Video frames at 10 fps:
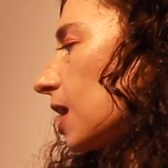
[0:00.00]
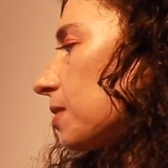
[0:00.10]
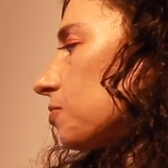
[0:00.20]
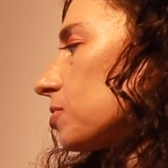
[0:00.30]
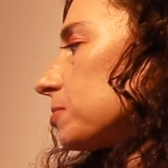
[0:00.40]

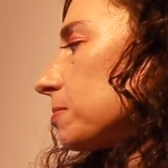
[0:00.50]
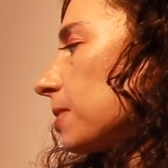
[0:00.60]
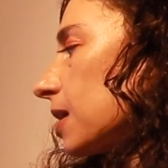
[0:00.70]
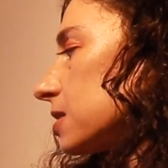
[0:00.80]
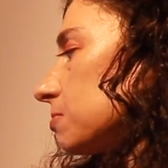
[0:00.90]
time from the
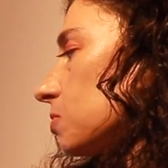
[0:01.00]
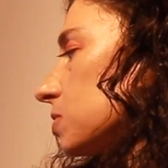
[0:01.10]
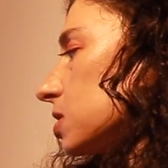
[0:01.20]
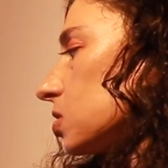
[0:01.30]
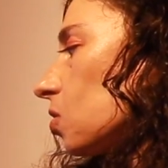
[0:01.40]

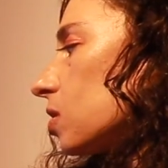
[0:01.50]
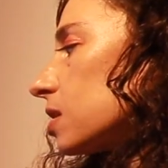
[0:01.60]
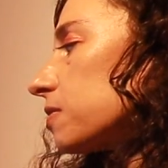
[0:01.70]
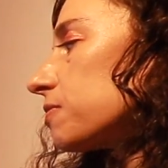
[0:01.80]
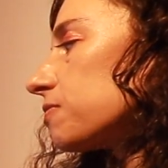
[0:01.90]
maximum
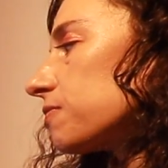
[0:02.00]
systolic